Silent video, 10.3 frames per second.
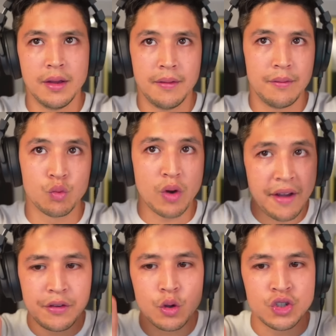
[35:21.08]

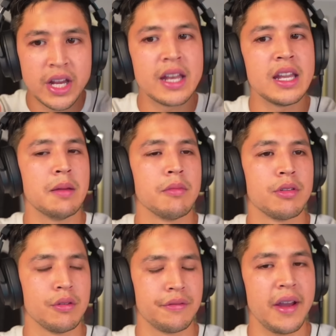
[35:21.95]
refuge in him
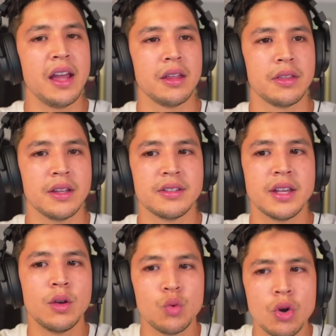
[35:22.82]
through faith and
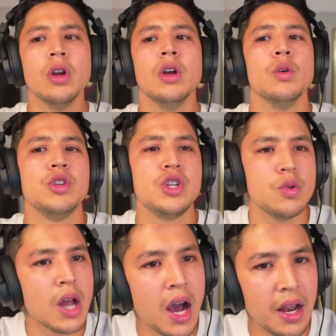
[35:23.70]
saying, would you
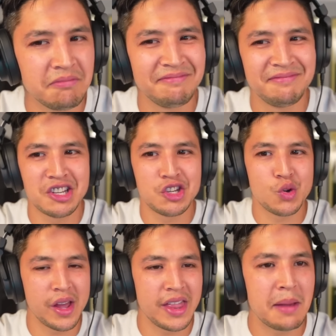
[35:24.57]
not
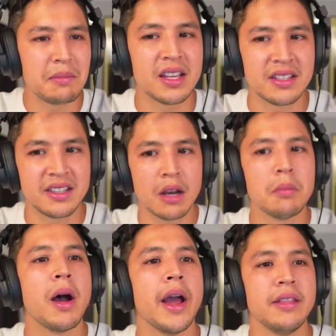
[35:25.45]
destroy them because they're
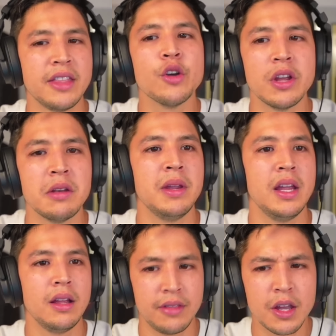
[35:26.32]
mine, they're in
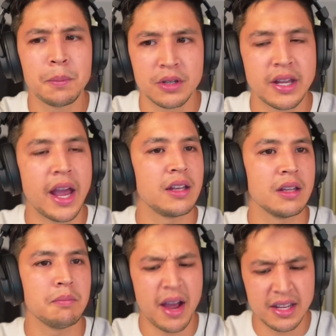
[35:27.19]
me, they're
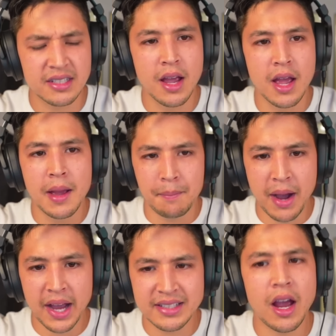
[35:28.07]
protected, my
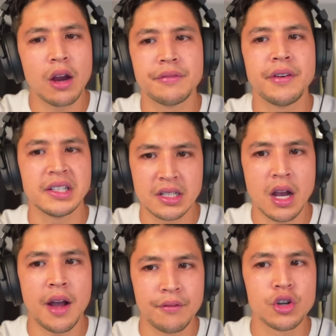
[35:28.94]
sacrifice
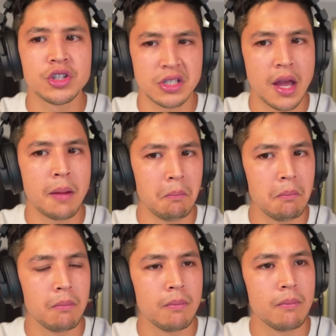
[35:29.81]
covers
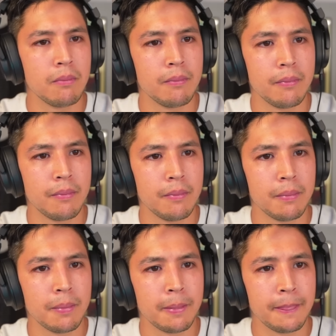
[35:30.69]
them.
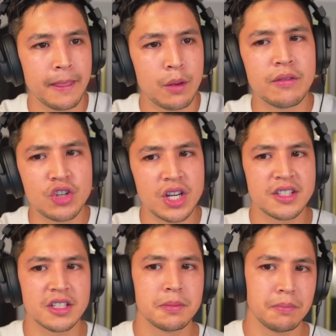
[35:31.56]
And we have
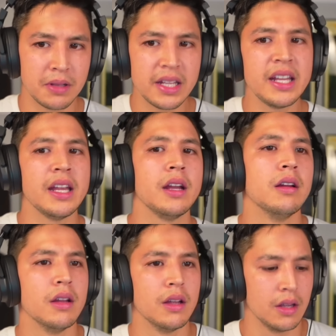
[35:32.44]
Jesus pleading
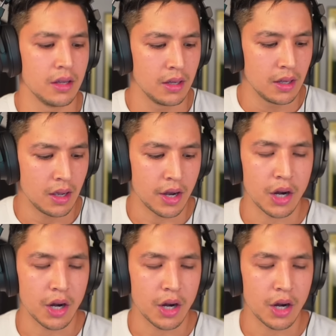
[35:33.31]
on our